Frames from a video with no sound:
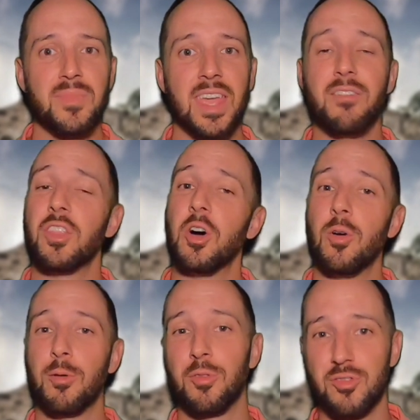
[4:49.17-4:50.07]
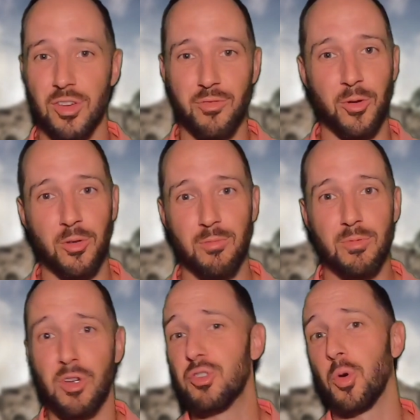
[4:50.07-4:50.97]
even though it was just for
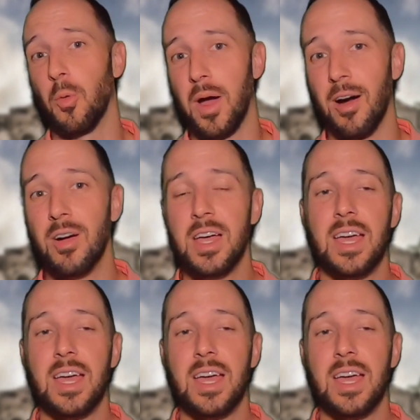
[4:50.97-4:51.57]
a short while.